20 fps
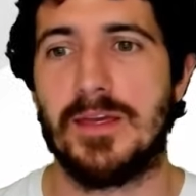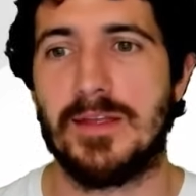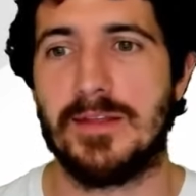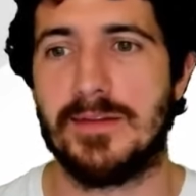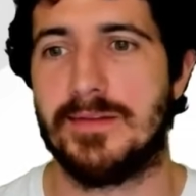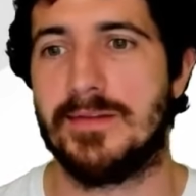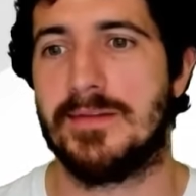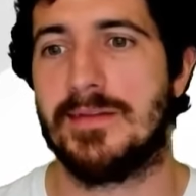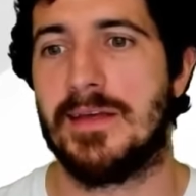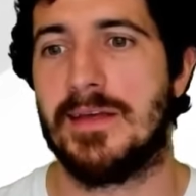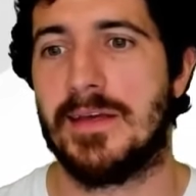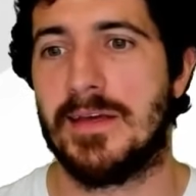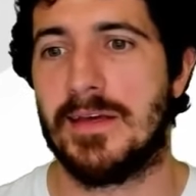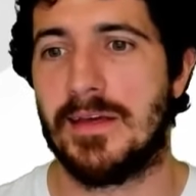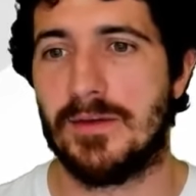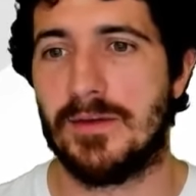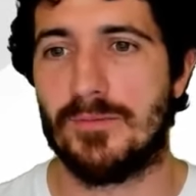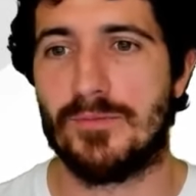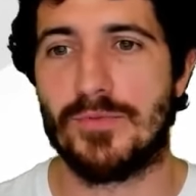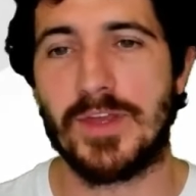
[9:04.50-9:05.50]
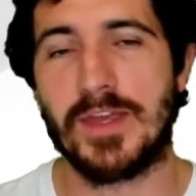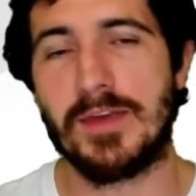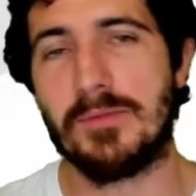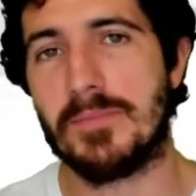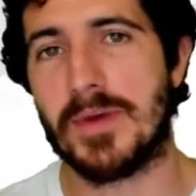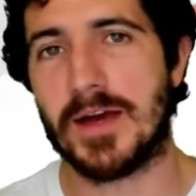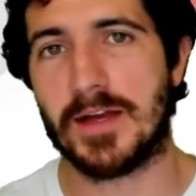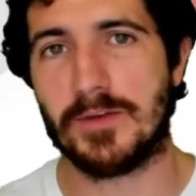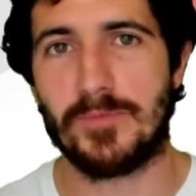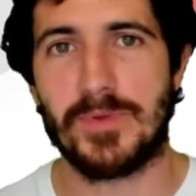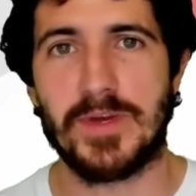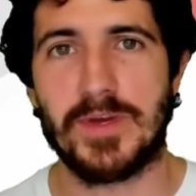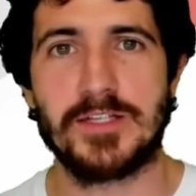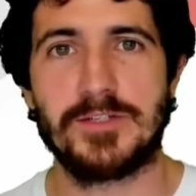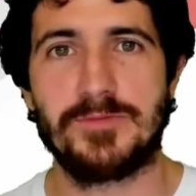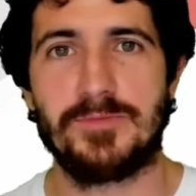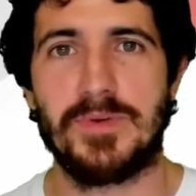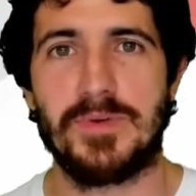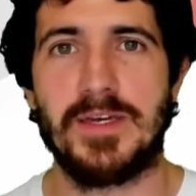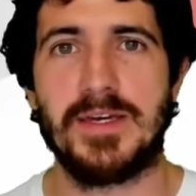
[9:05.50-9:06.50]
in bringing back
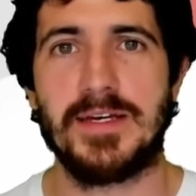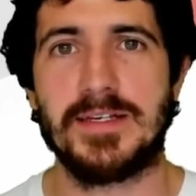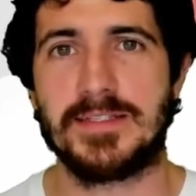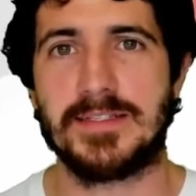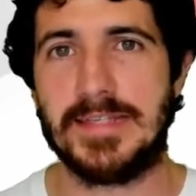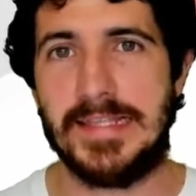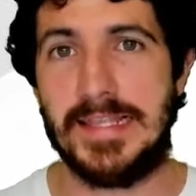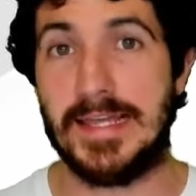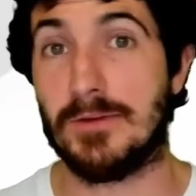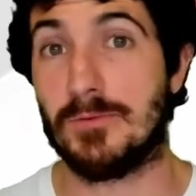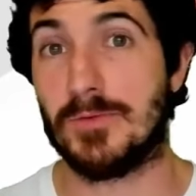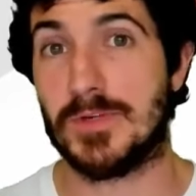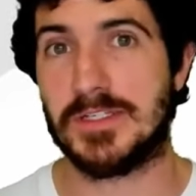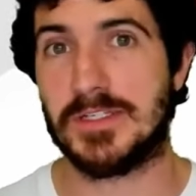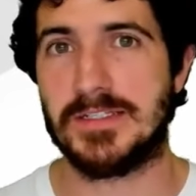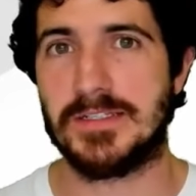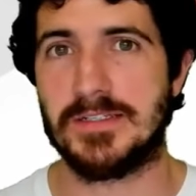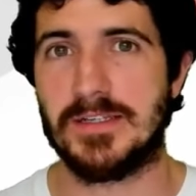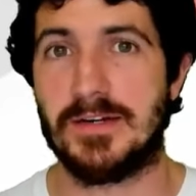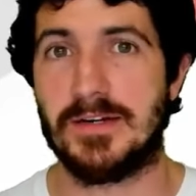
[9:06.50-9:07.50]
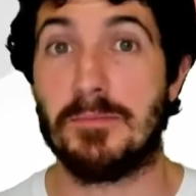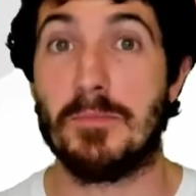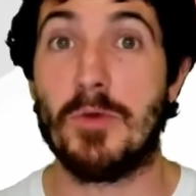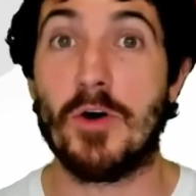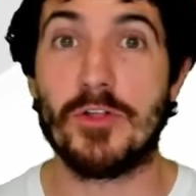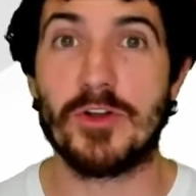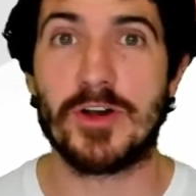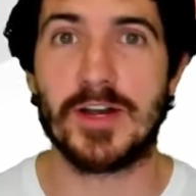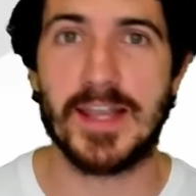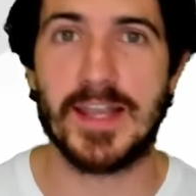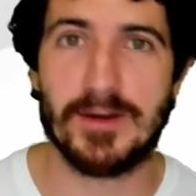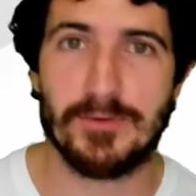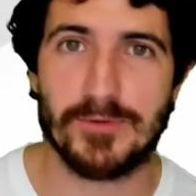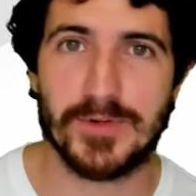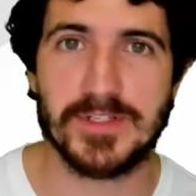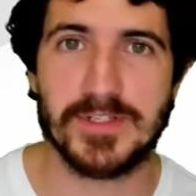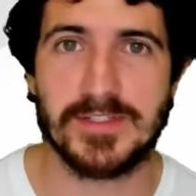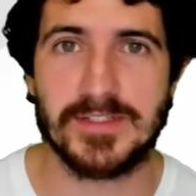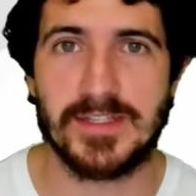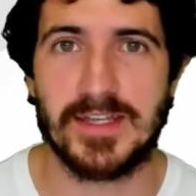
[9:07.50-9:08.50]
PHP as a language, a modern
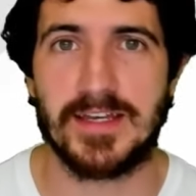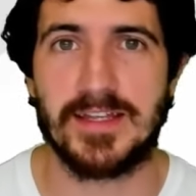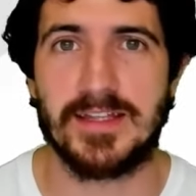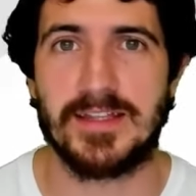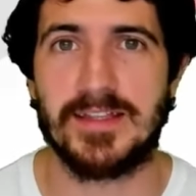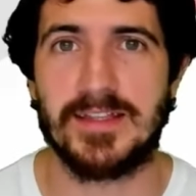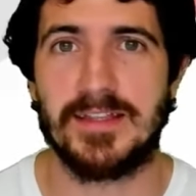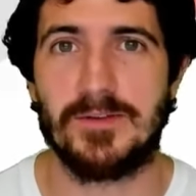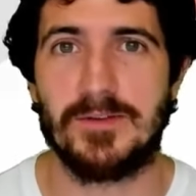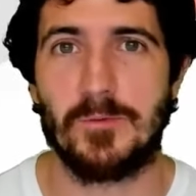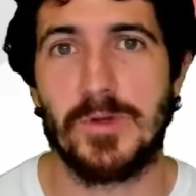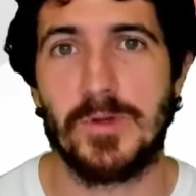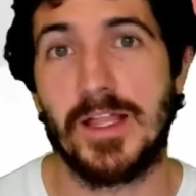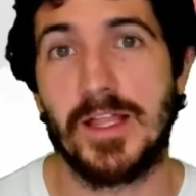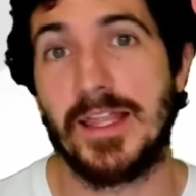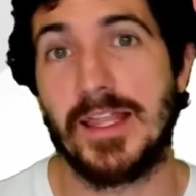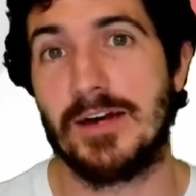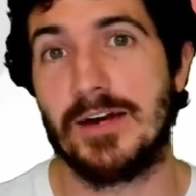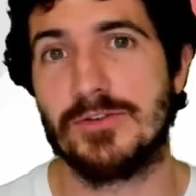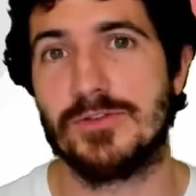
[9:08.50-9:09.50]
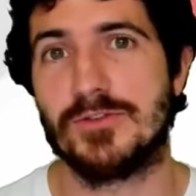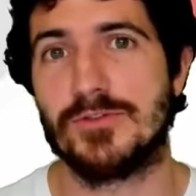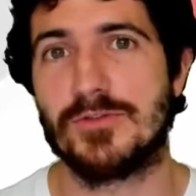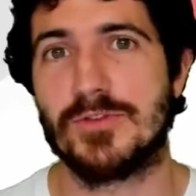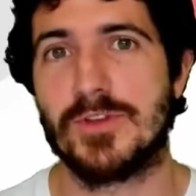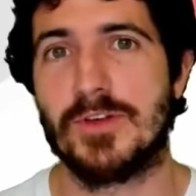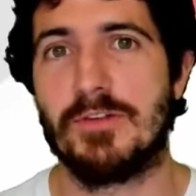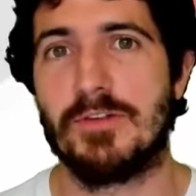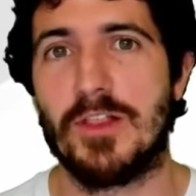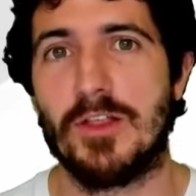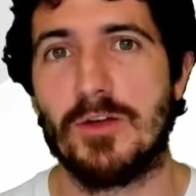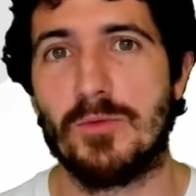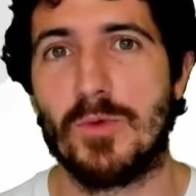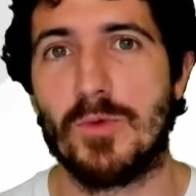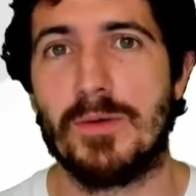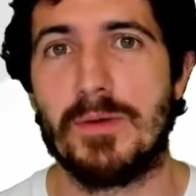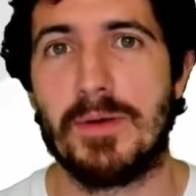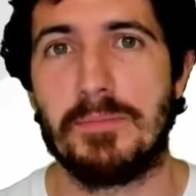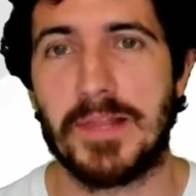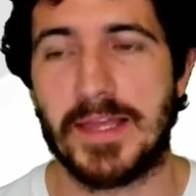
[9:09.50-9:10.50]
language that will allow you to develop
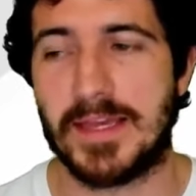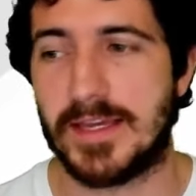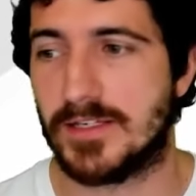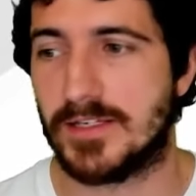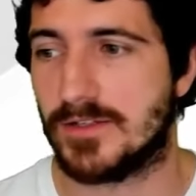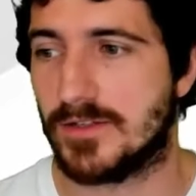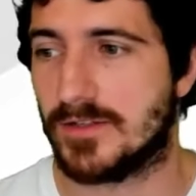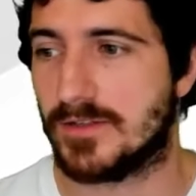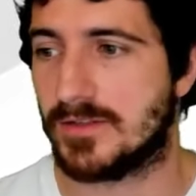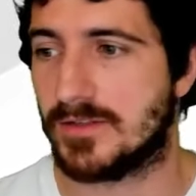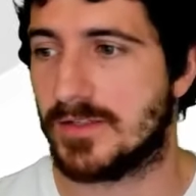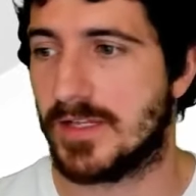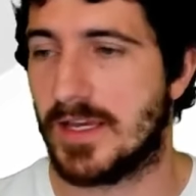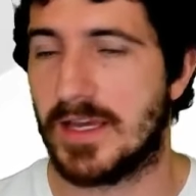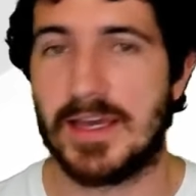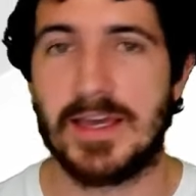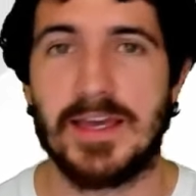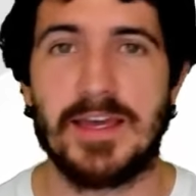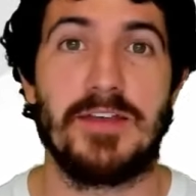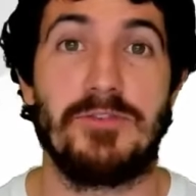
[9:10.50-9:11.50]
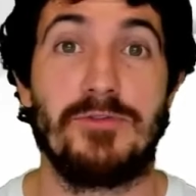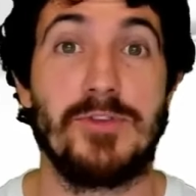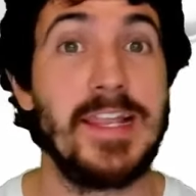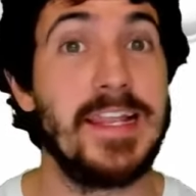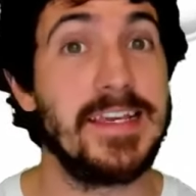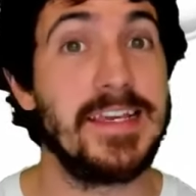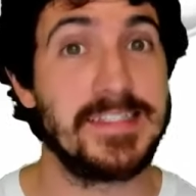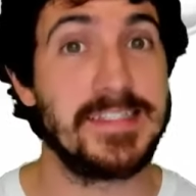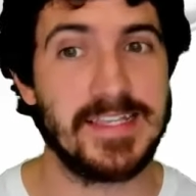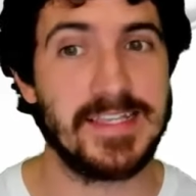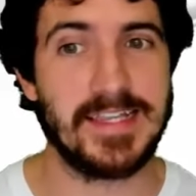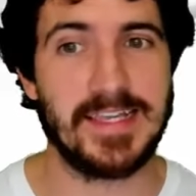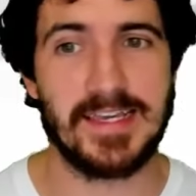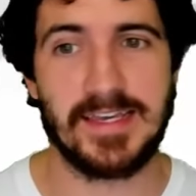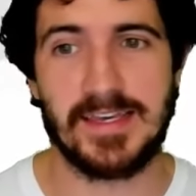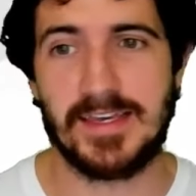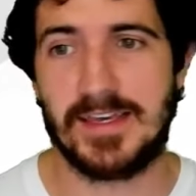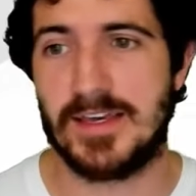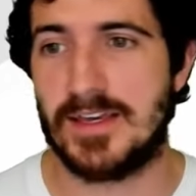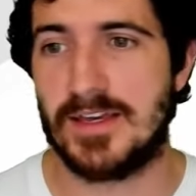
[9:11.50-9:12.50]
web applications really
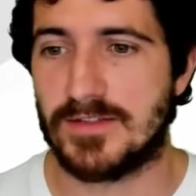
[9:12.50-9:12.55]
easily.